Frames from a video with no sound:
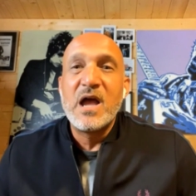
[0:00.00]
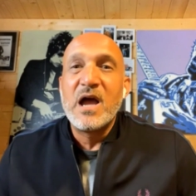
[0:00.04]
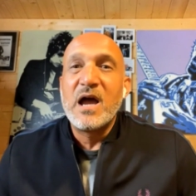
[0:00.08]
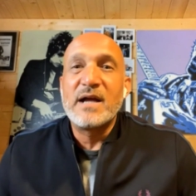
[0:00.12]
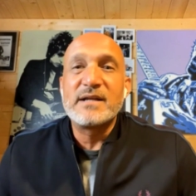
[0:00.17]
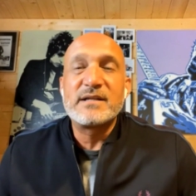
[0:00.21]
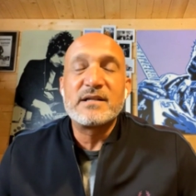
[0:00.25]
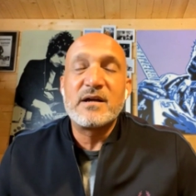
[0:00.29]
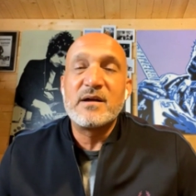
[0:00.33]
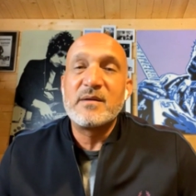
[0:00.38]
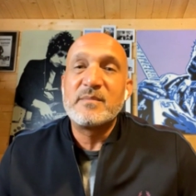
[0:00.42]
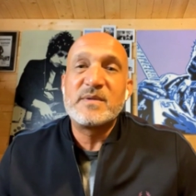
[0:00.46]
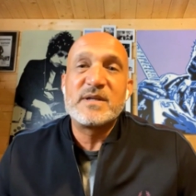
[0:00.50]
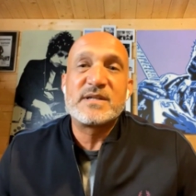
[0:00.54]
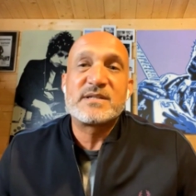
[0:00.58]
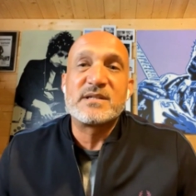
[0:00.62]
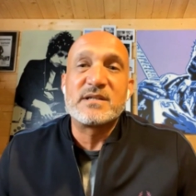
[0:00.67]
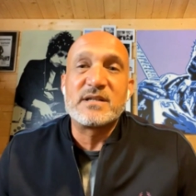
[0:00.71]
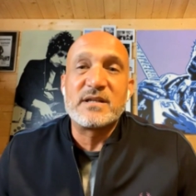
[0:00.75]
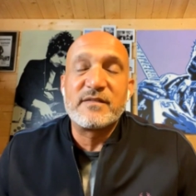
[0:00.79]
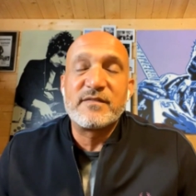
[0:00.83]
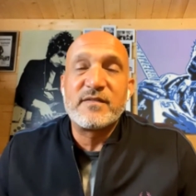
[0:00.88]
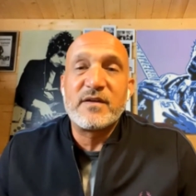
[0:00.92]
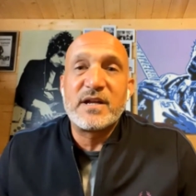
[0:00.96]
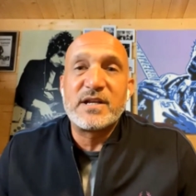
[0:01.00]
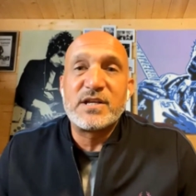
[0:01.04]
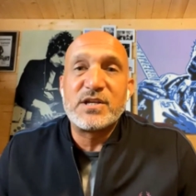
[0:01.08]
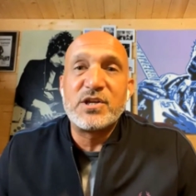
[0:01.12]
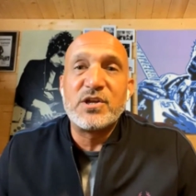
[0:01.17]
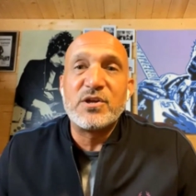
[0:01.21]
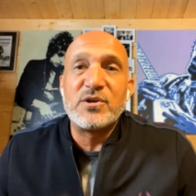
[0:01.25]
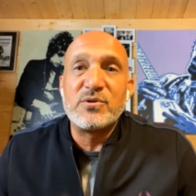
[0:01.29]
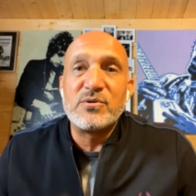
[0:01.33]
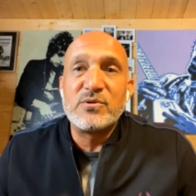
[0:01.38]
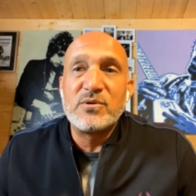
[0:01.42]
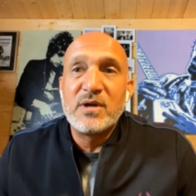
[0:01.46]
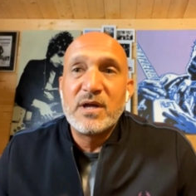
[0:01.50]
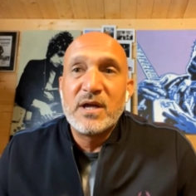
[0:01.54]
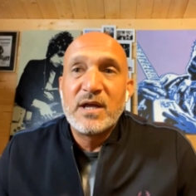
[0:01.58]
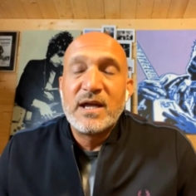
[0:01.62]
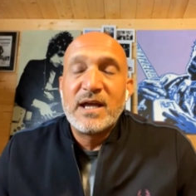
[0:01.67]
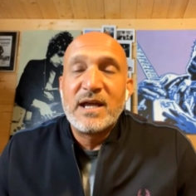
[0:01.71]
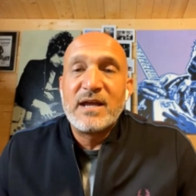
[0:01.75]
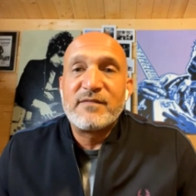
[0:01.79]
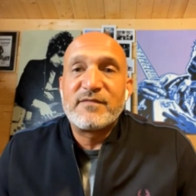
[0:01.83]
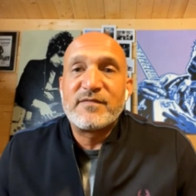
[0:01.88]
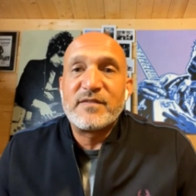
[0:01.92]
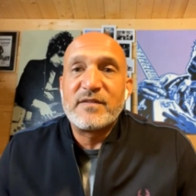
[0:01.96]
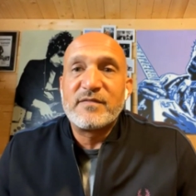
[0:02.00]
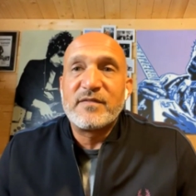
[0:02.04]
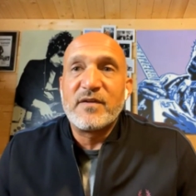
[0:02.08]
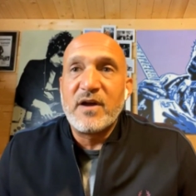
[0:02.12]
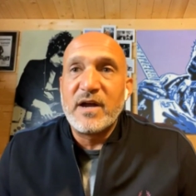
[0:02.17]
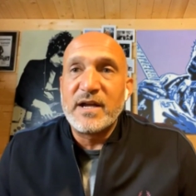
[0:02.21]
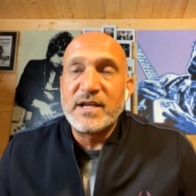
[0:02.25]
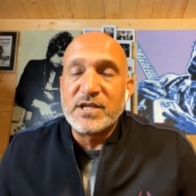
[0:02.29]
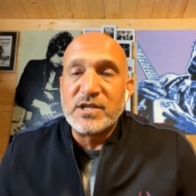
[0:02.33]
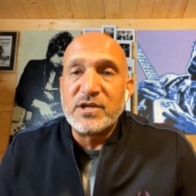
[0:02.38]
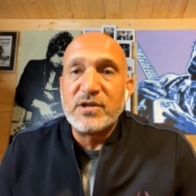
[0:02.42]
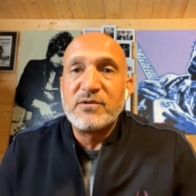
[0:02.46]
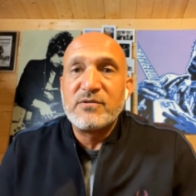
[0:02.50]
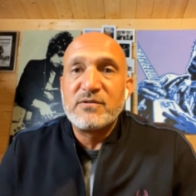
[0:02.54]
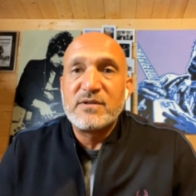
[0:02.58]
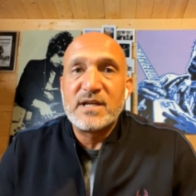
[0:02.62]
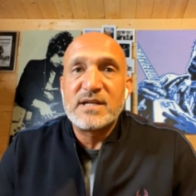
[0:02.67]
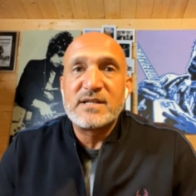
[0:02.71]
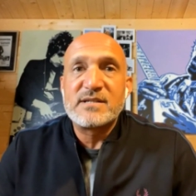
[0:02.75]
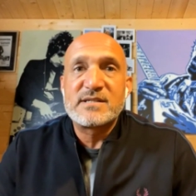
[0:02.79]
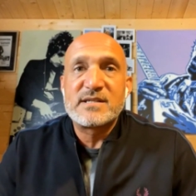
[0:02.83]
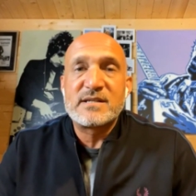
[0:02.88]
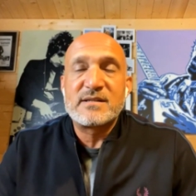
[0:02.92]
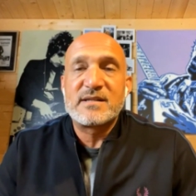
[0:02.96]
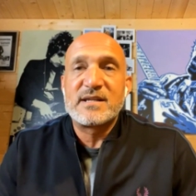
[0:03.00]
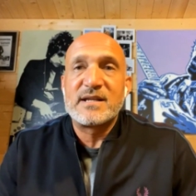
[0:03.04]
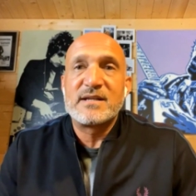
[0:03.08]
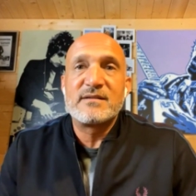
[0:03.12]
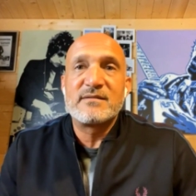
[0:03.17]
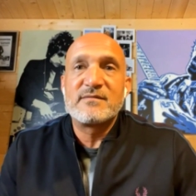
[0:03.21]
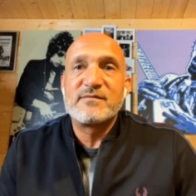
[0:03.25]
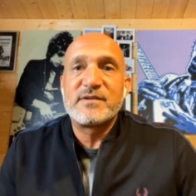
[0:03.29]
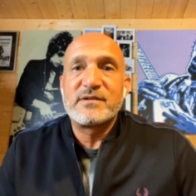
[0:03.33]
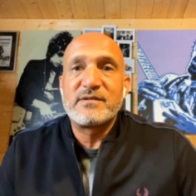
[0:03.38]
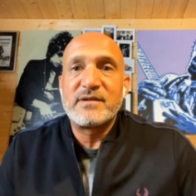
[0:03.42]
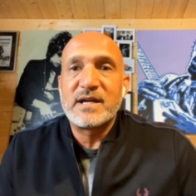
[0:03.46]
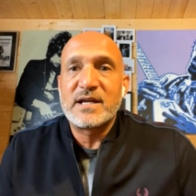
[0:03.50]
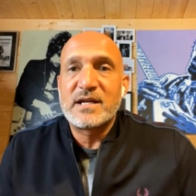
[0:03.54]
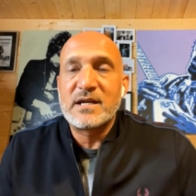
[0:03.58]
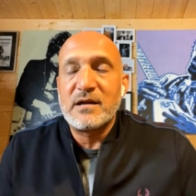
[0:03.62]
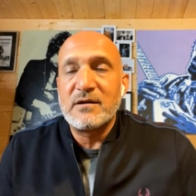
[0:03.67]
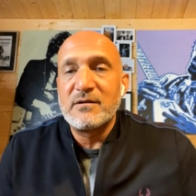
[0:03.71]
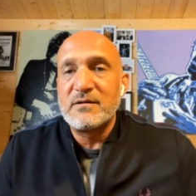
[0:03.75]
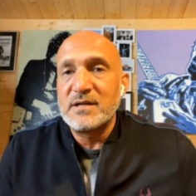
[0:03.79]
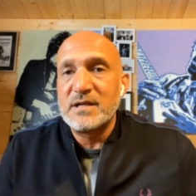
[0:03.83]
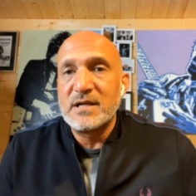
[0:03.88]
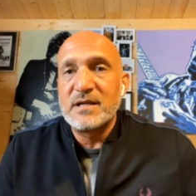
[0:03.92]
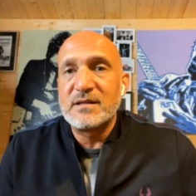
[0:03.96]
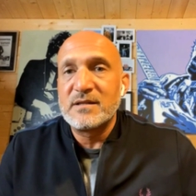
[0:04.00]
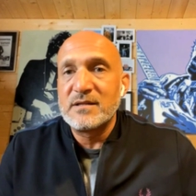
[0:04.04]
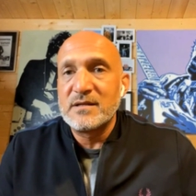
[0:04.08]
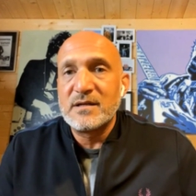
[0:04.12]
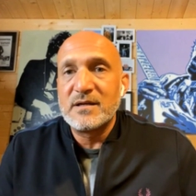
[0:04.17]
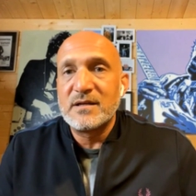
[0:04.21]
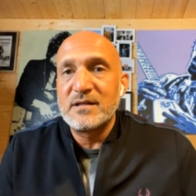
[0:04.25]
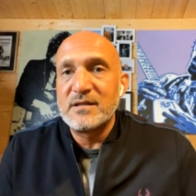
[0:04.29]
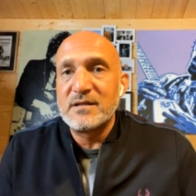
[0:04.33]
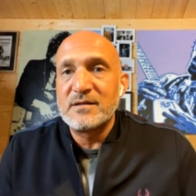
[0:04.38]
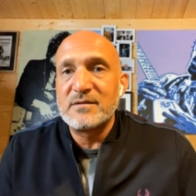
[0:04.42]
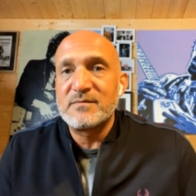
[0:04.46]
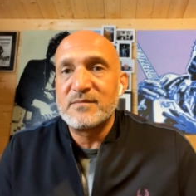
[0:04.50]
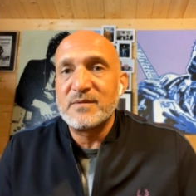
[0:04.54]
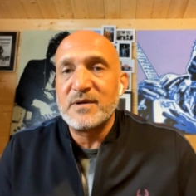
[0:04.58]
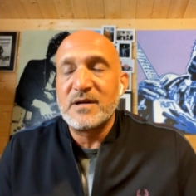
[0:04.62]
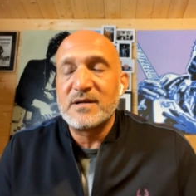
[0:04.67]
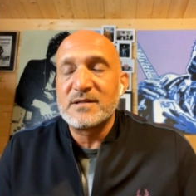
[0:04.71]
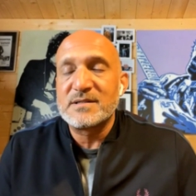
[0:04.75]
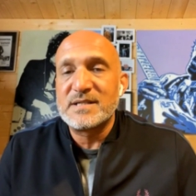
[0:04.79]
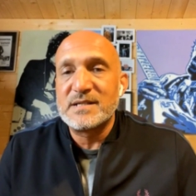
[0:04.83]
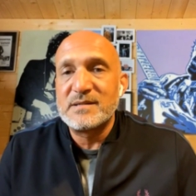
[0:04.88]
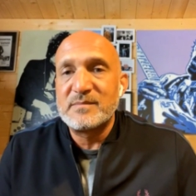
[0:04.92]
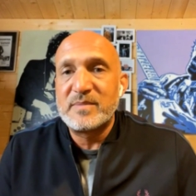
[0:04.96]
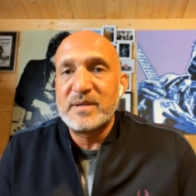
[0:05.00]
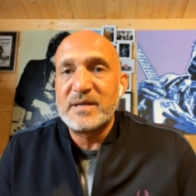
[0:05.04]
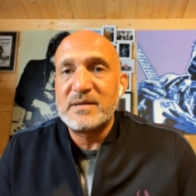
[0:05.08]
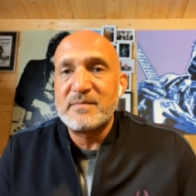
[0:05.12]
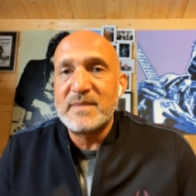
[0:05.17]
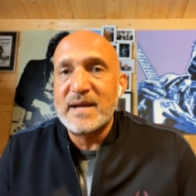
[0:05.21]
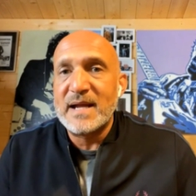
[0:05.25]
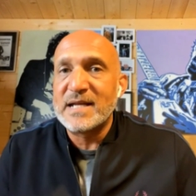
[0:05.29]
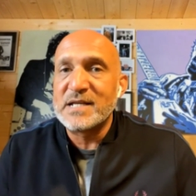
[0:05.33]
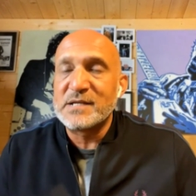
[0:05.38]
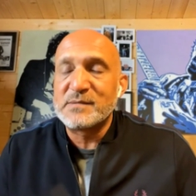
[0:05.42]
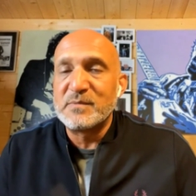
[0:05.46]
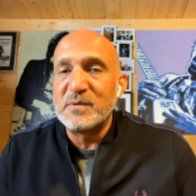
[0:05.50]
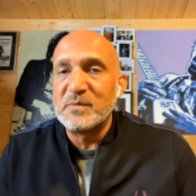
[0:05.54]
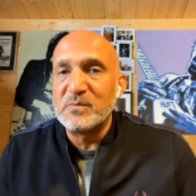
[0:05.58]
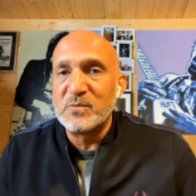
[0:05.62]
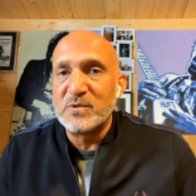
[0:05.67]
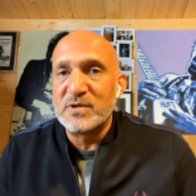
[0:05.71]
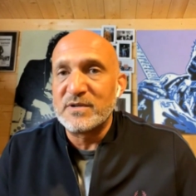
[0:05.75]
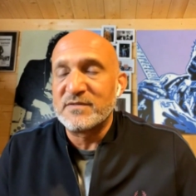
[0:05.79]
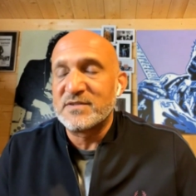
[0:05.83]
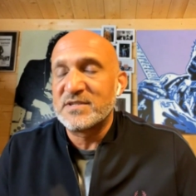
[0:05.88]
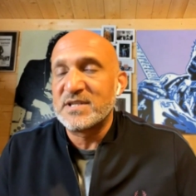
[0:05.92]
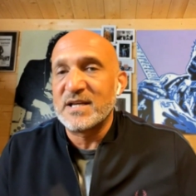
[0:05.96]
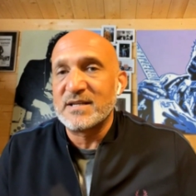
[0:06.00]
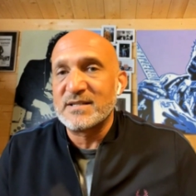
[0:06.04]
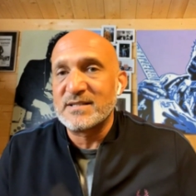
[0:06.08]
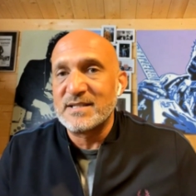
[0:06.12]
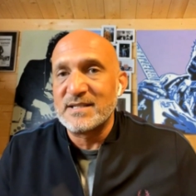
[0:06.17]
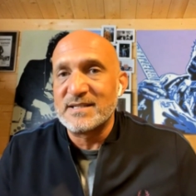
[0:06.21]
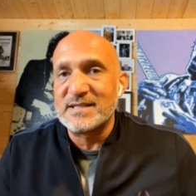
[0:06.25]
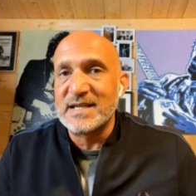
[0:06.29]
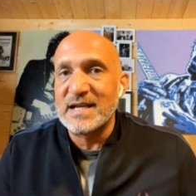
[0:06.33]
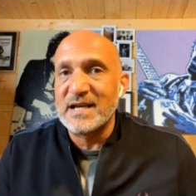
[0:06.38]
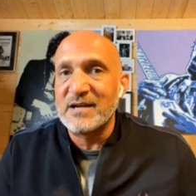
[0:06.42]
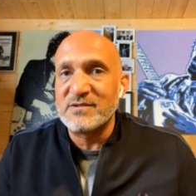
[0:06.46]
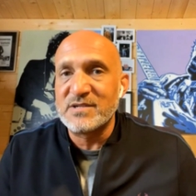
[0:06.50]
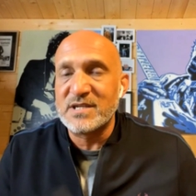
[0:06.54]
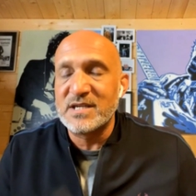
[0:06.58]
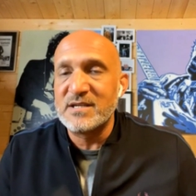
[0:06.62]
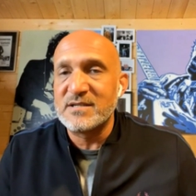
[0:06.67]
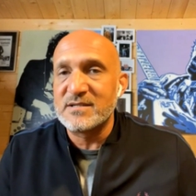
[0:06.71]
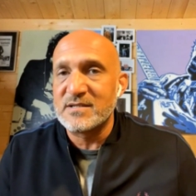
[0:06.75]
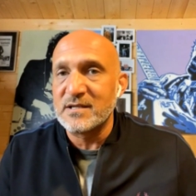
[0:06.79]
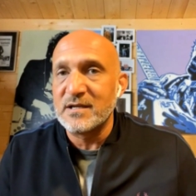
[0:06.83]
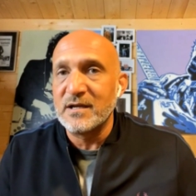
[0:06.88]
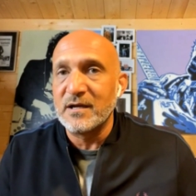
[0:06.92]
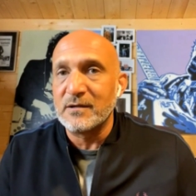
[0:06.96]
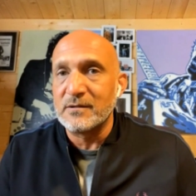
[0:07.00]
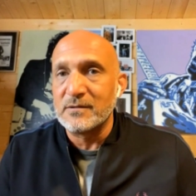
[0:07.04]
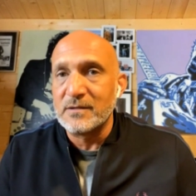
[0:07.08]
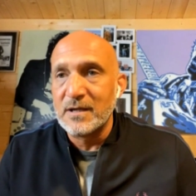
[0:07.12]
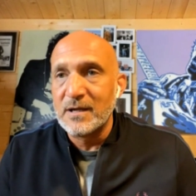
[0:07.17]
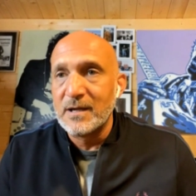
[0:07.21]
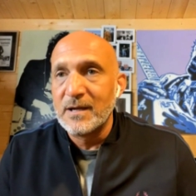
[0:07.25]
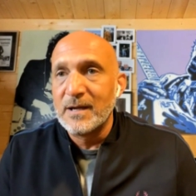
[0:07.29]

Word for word: I don't listen. If I knew, if if I knew, then then Virat Kohli and the and the RCB management would have sussed this out years ago.